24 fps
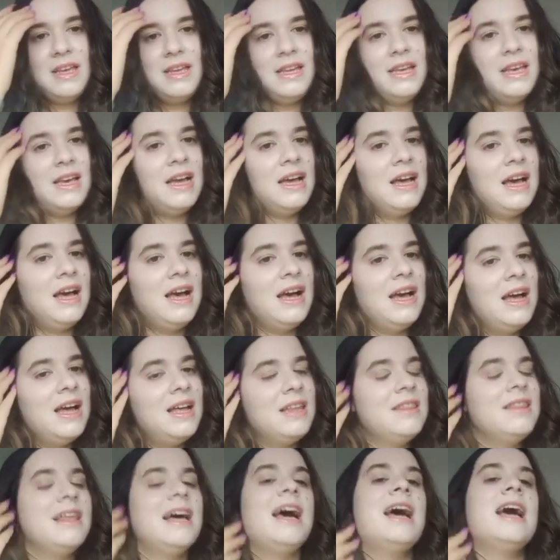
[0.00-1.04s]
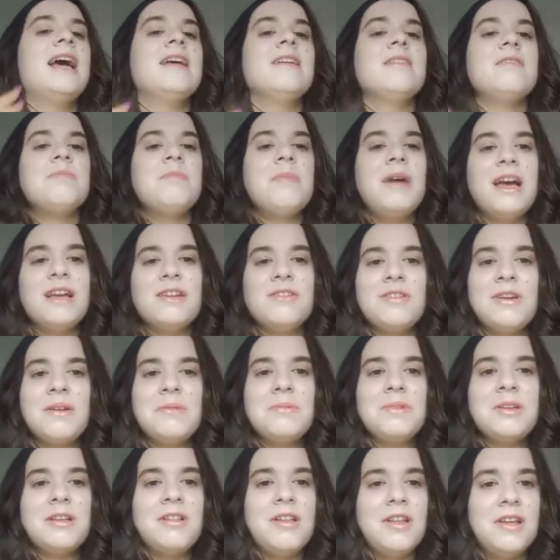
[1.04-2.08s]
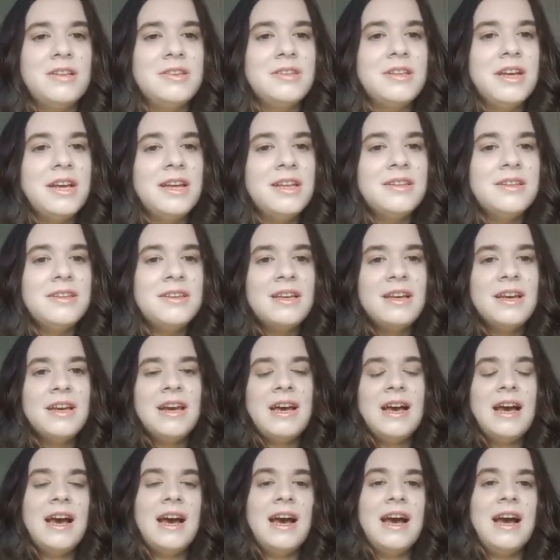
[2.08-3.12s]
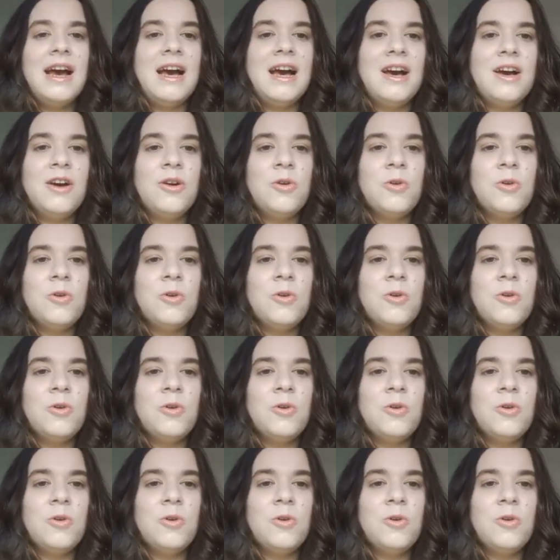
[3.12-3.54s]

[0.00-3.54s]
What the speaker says: yeah, that is my trip to London. I